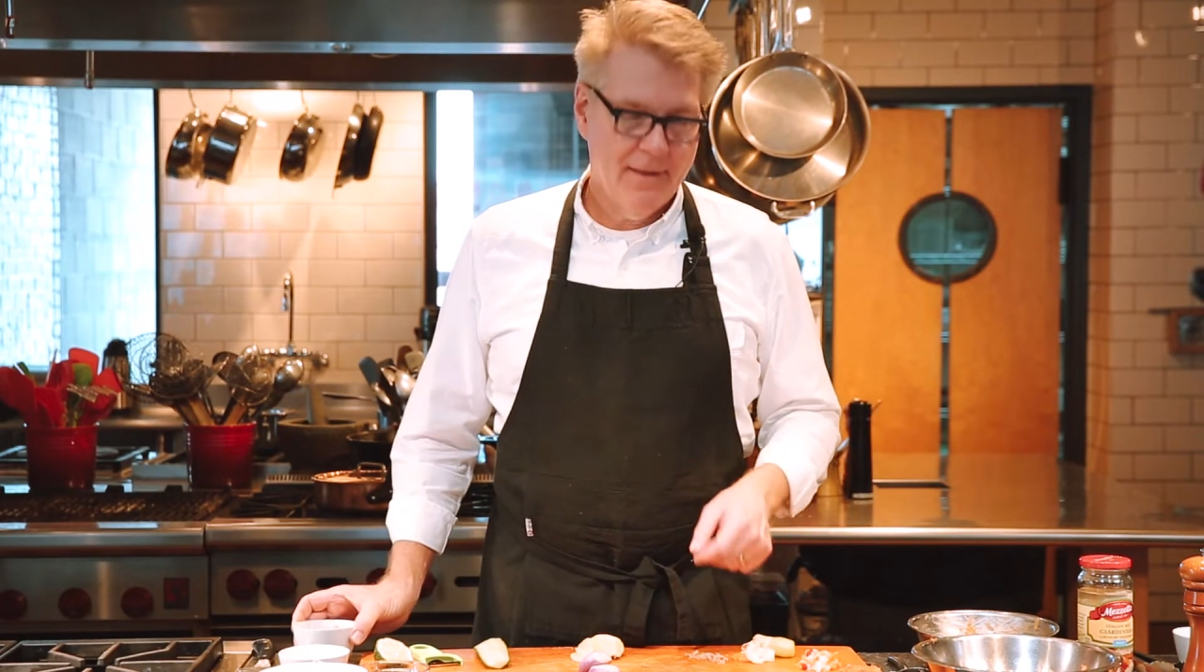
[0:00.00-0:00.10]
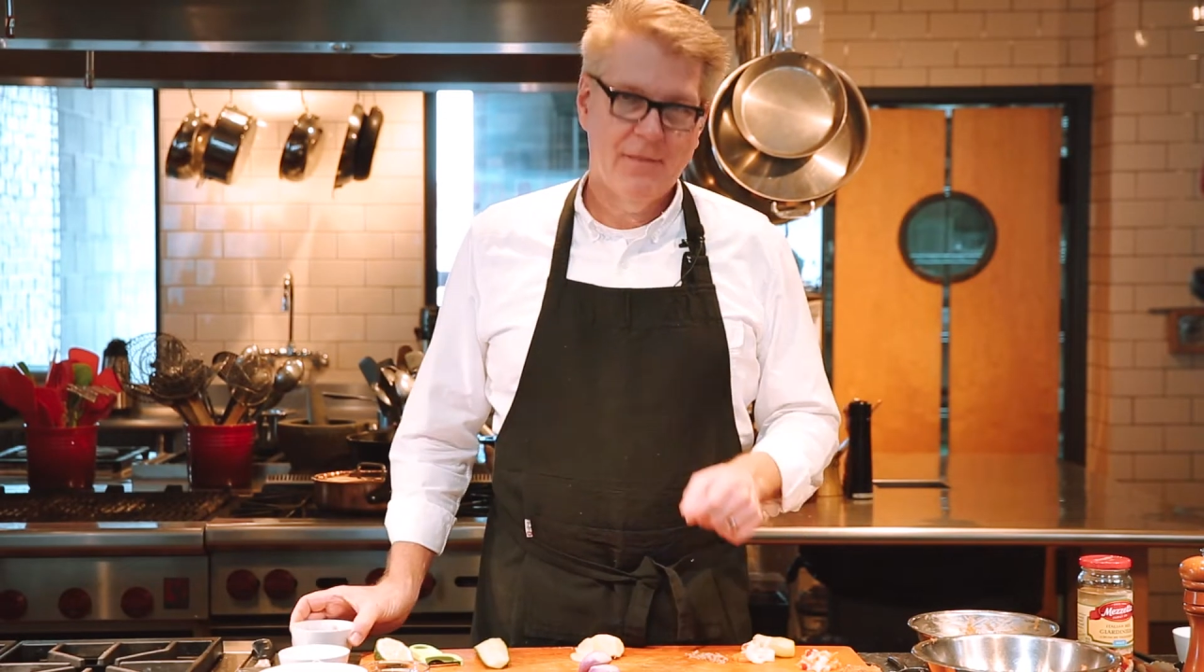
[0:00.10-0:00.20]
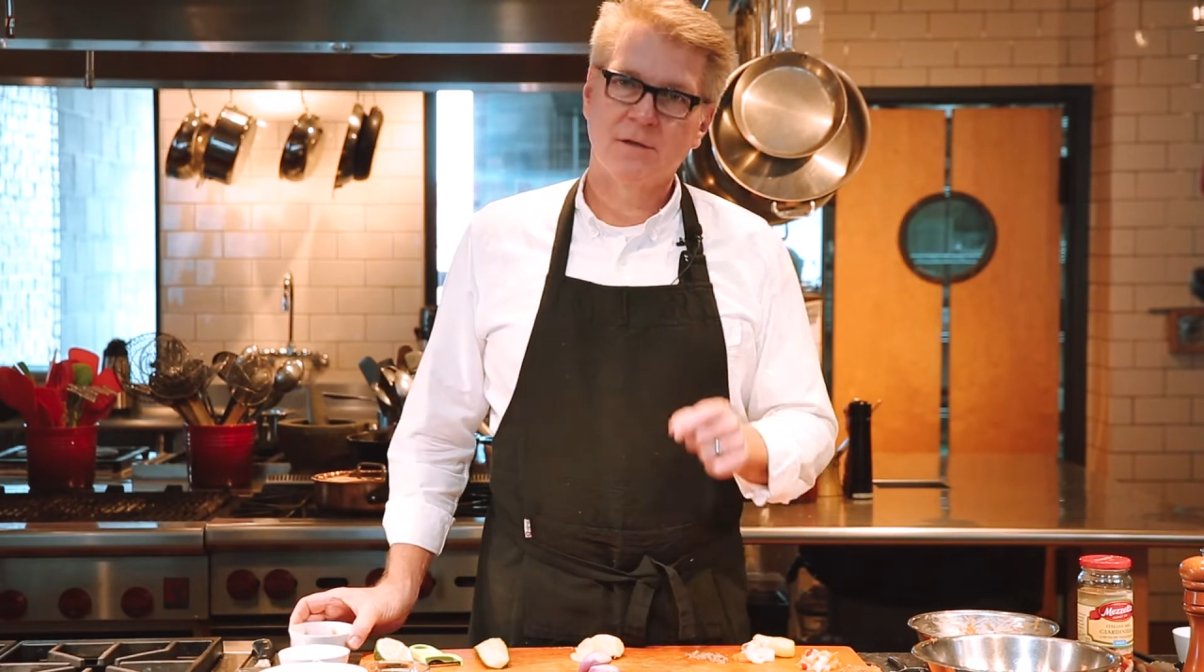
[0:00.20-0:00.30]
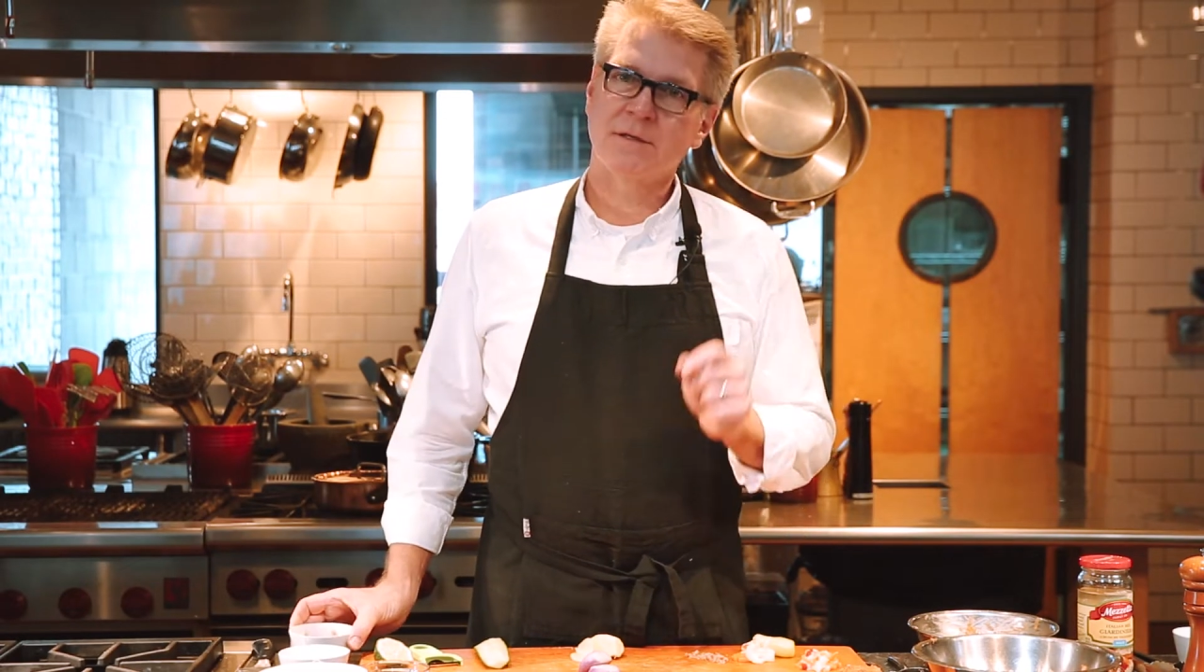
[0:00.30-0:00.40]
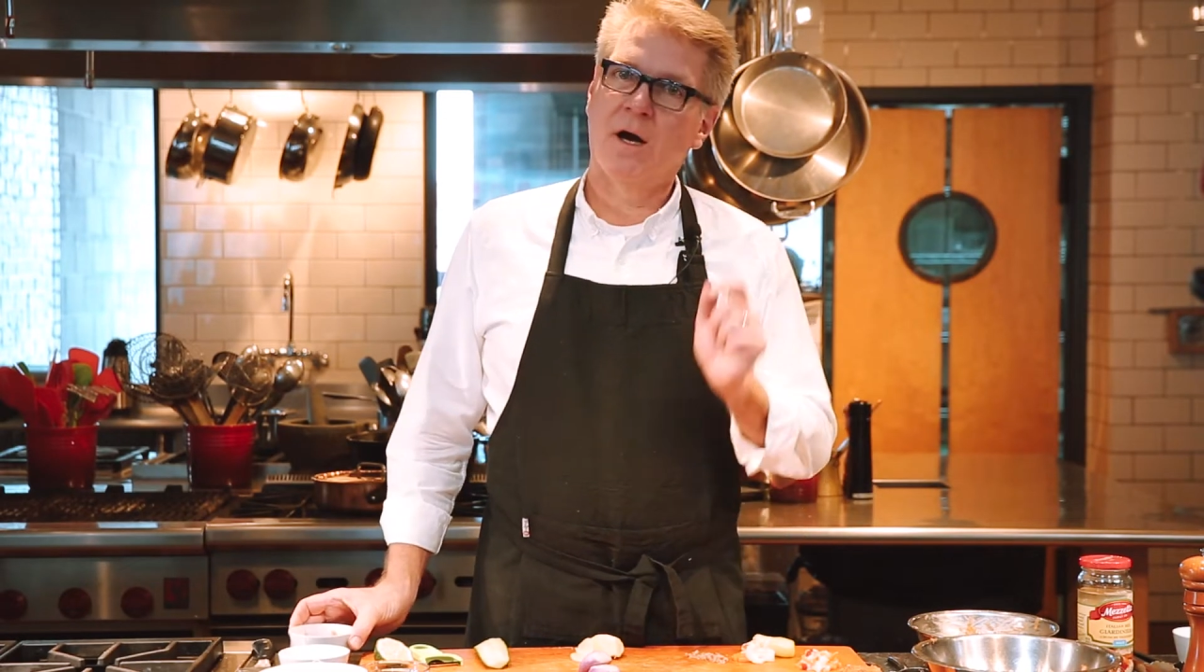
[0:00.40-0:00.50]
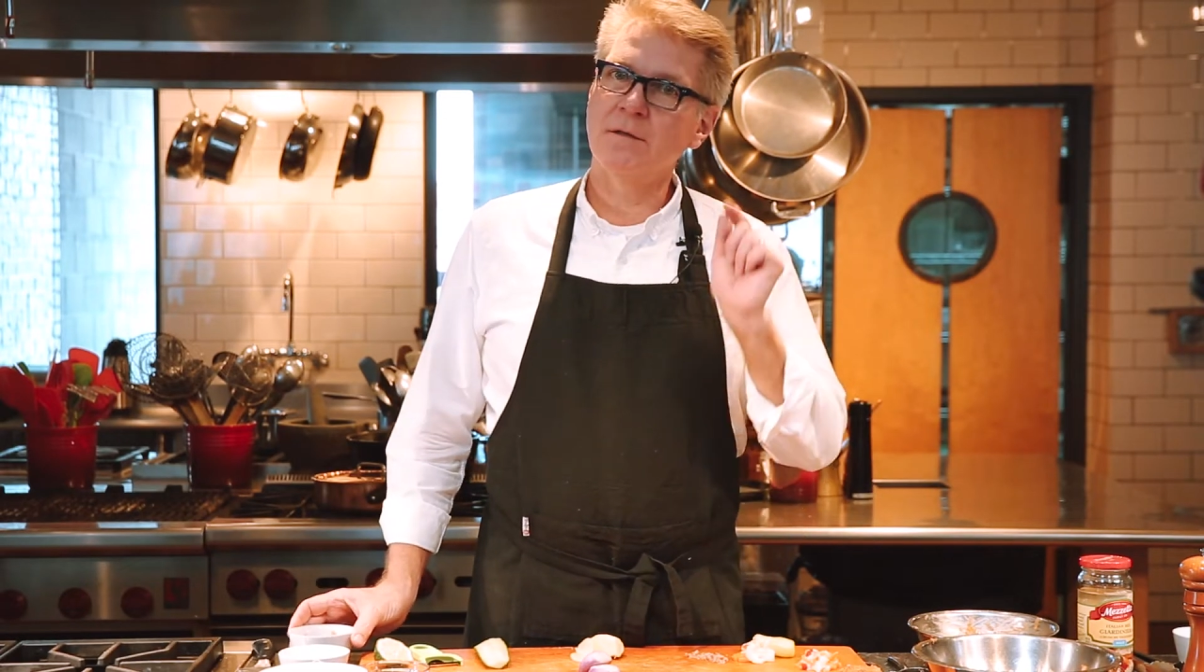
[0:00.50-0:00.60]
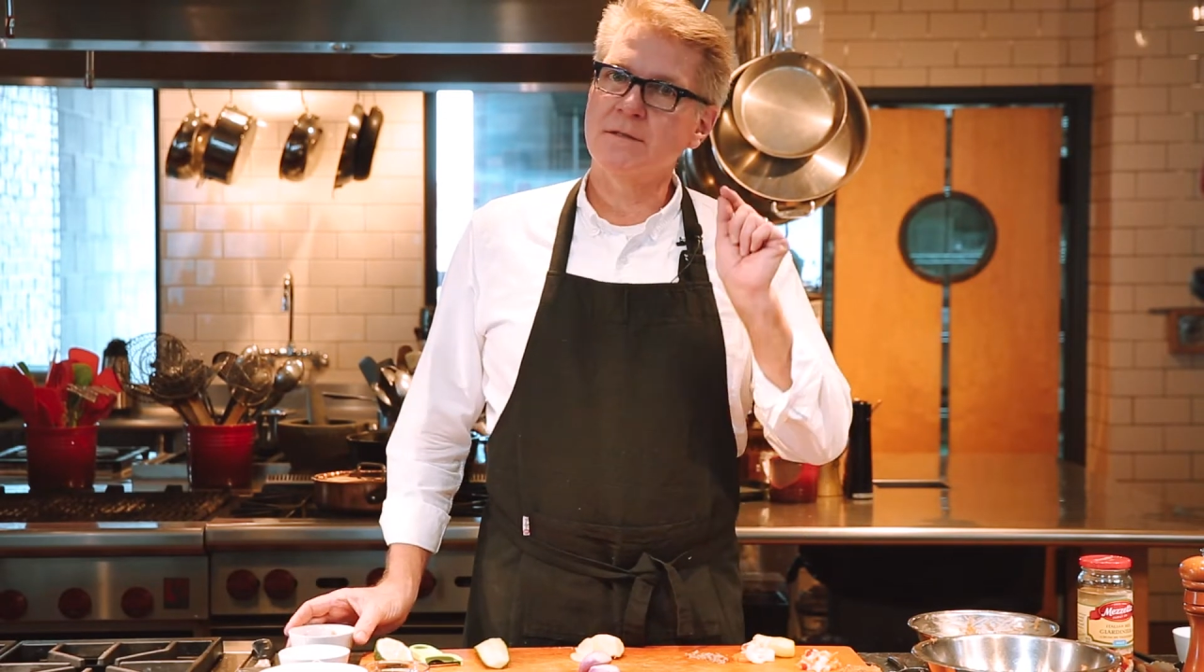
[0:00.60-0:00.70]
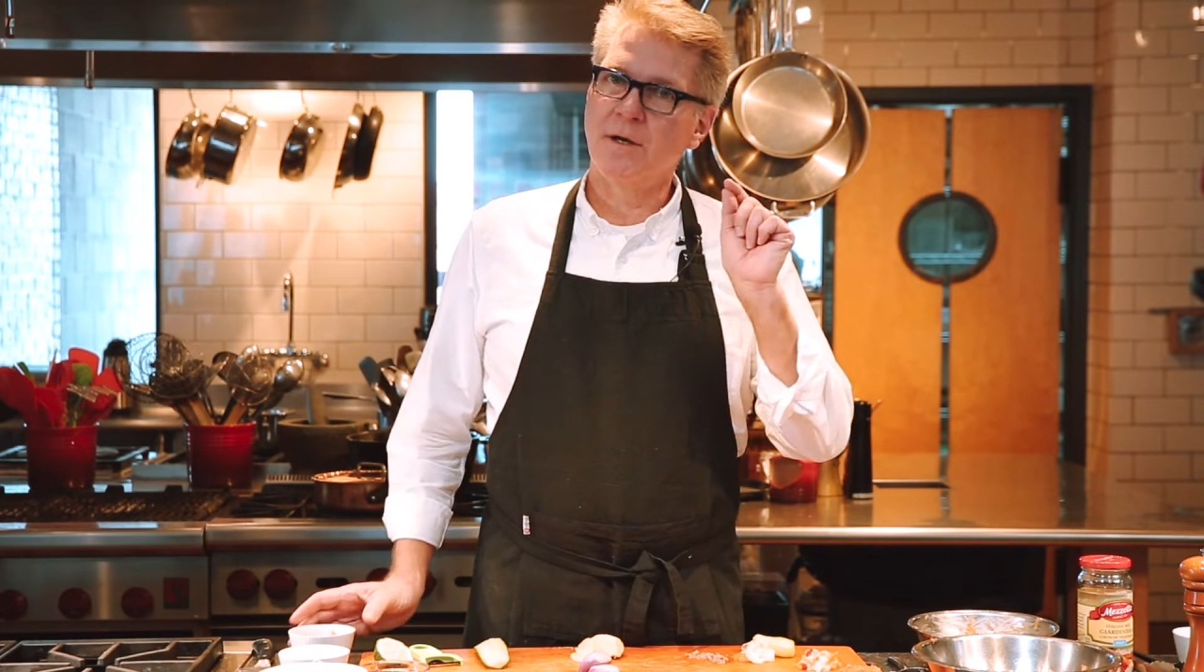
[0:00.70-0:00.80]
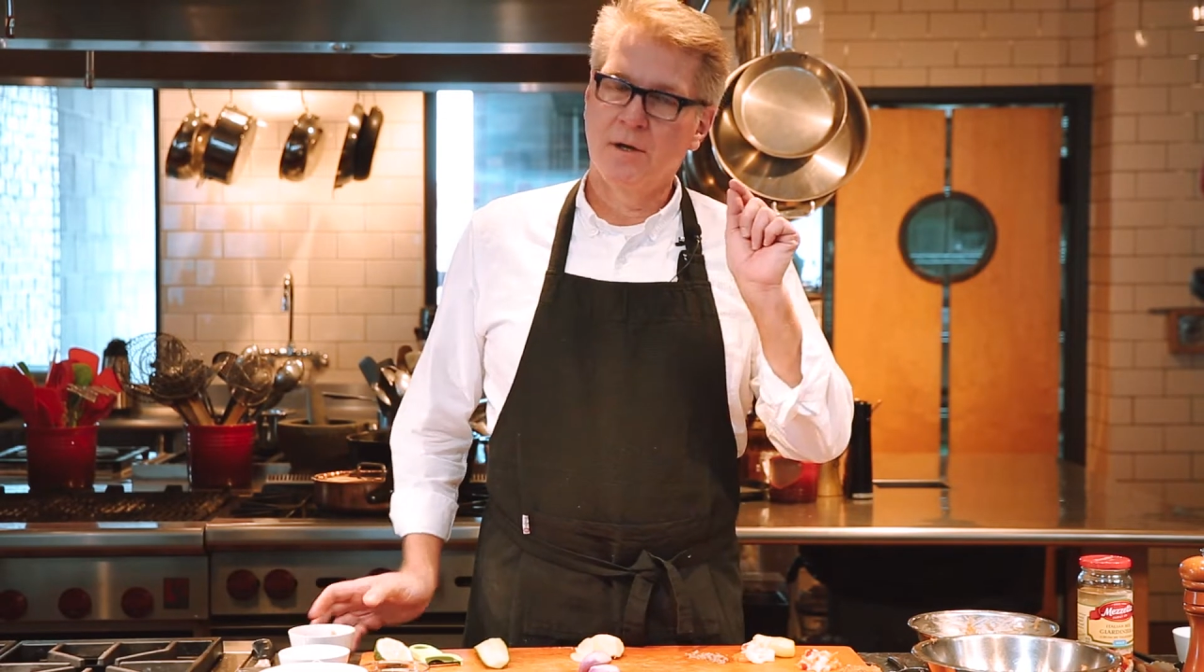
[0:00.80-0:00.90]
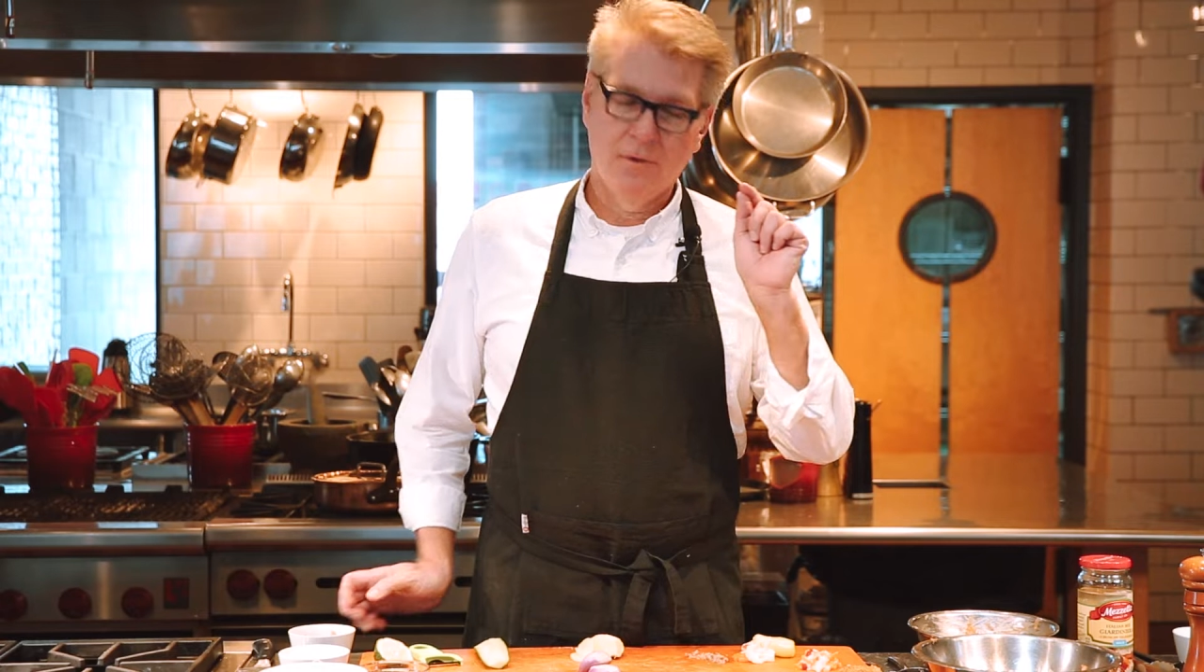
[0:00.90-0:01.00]
There's
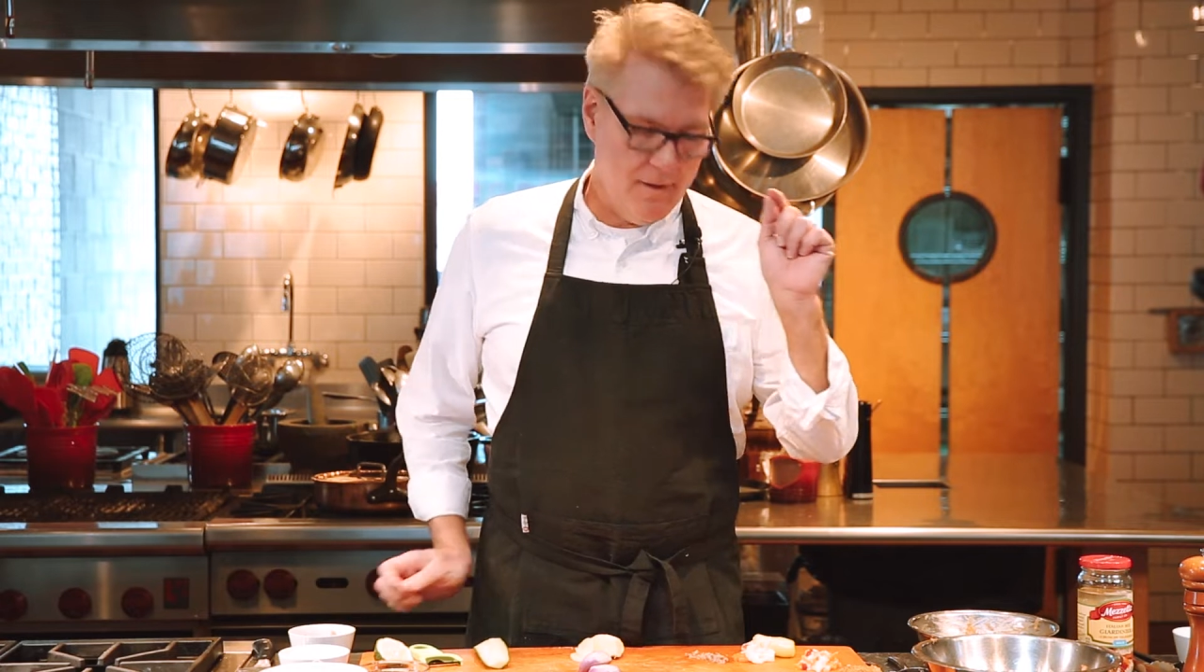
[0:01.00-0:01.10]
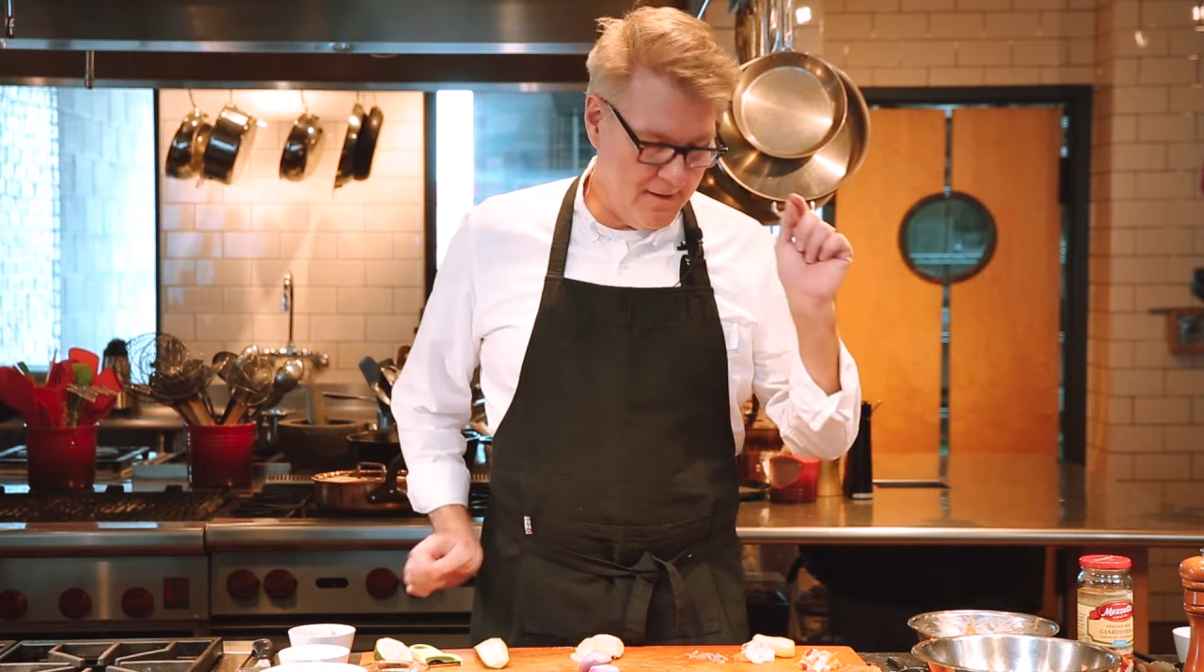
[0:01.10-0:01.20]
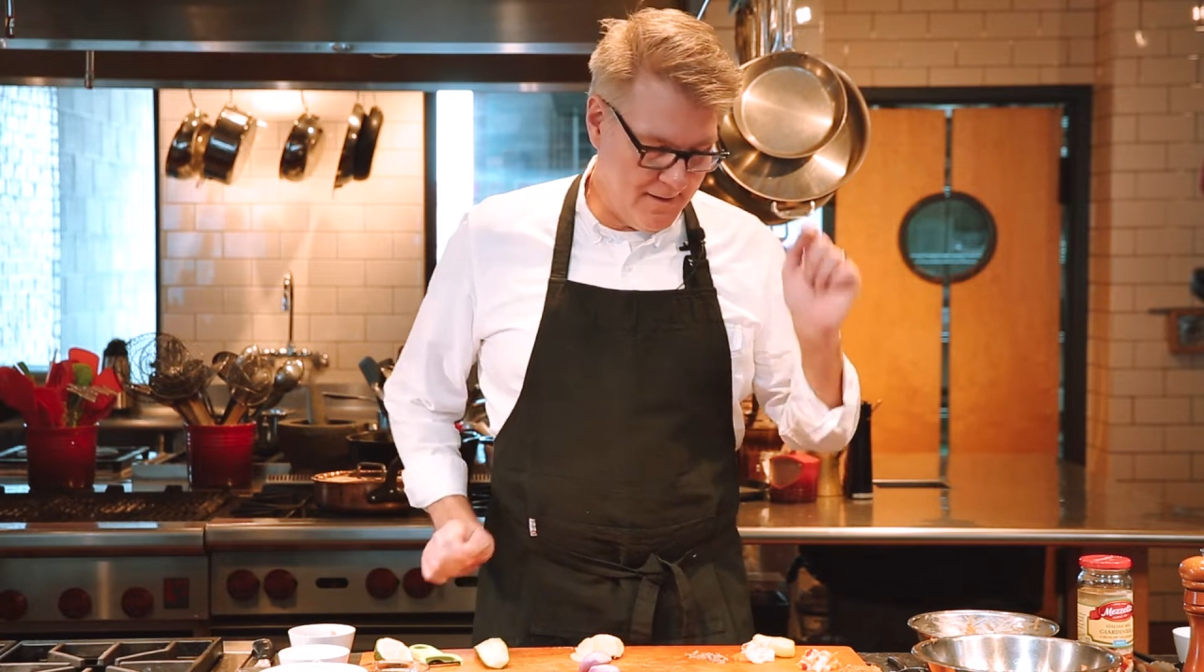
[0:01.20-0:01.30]
also